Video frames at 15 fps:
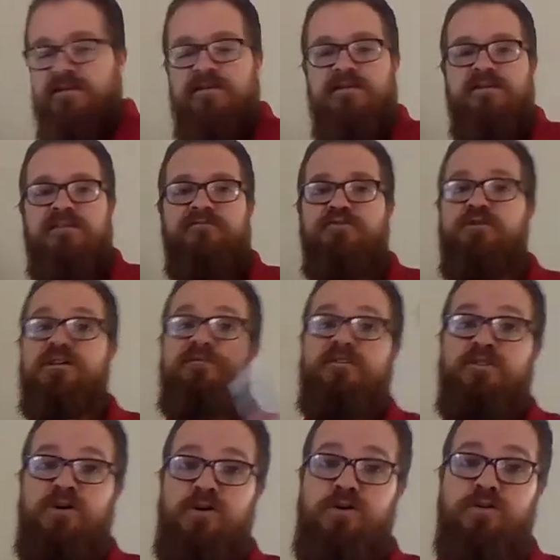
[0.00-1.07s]
If you have a
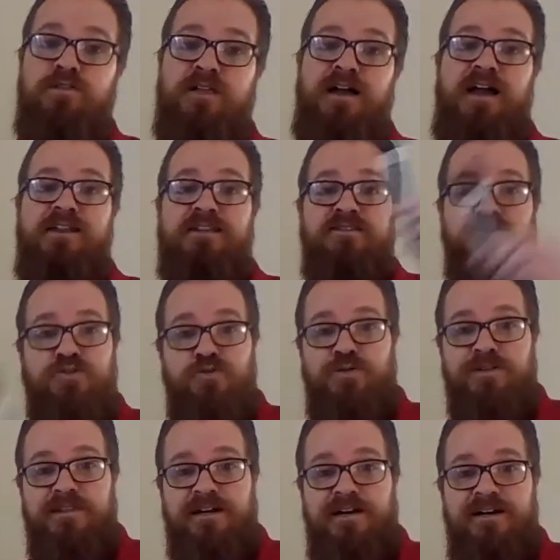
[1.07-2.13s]
long line and a
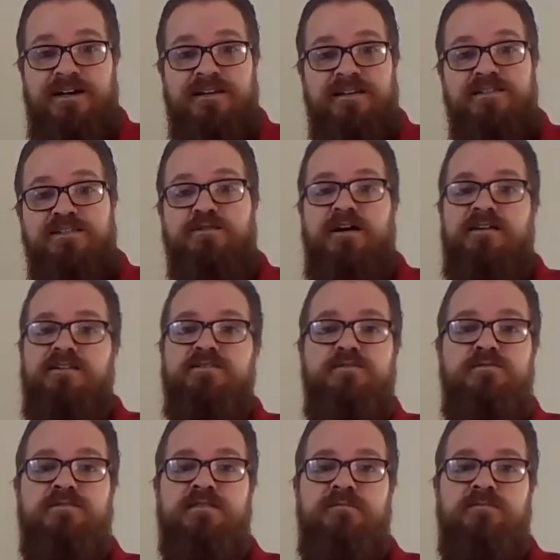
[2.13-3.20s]
short line and try to
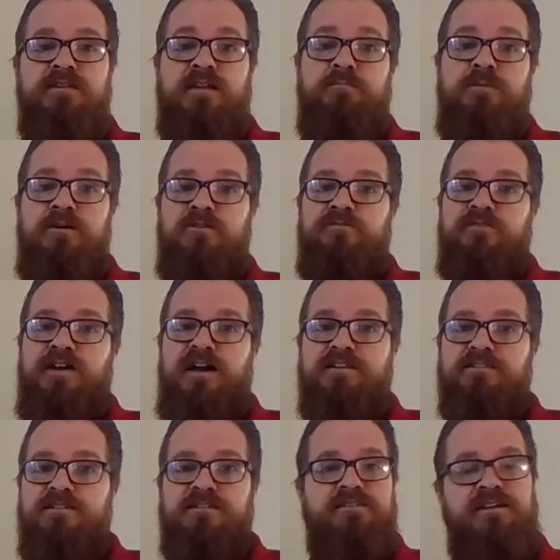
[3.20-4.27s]
use them to compare
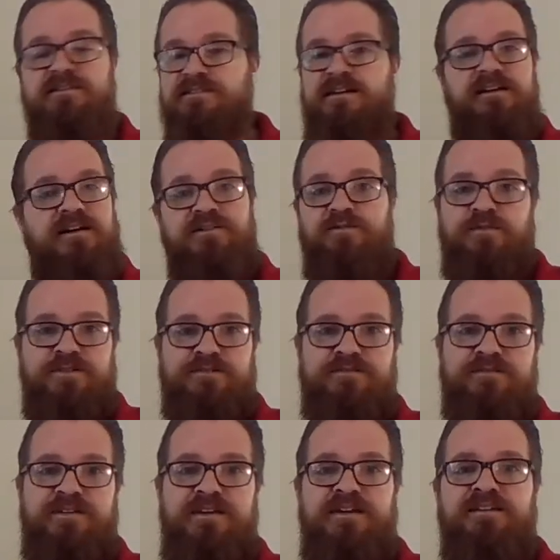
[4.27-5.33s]
fractions, that's not going to work.
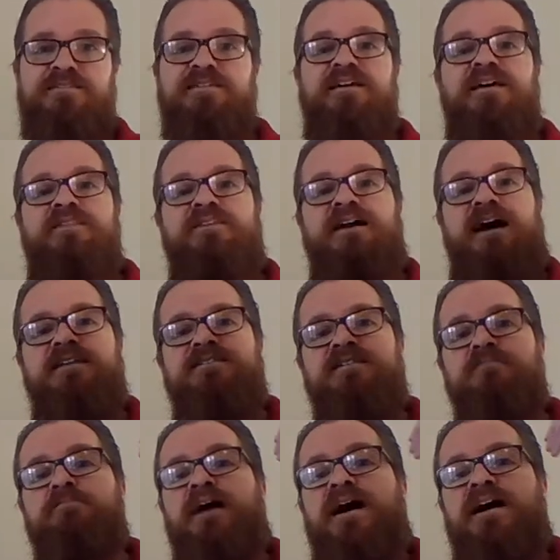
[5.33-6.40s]
Okay? Because the idea
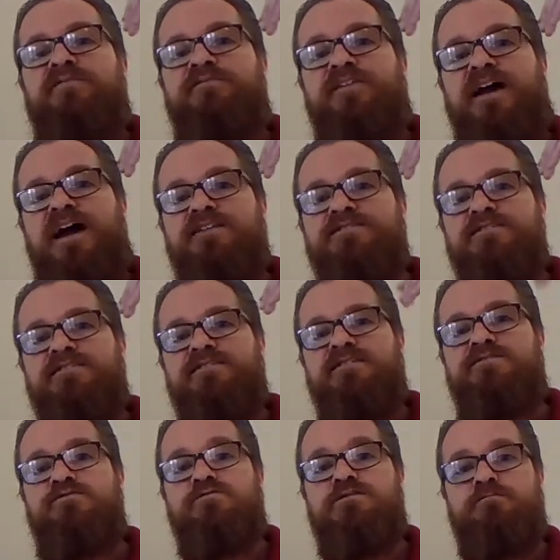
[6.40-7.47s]
behind fractions
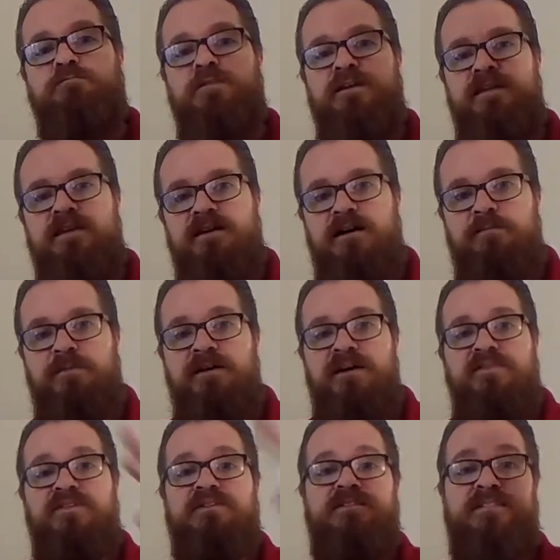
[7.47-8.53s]
is you're splitting
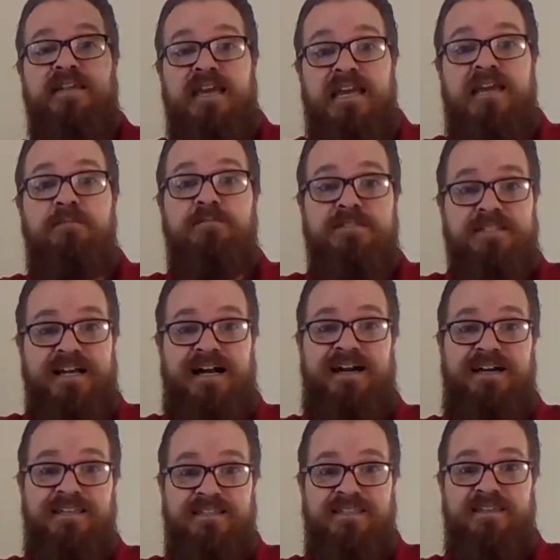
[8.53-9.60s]
up the same
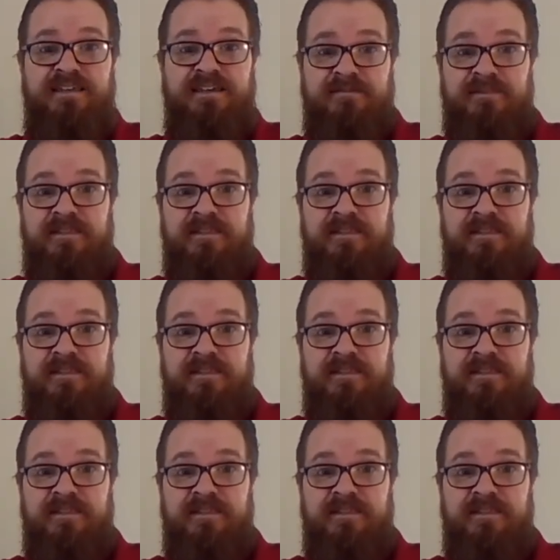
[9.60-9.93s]
size thing.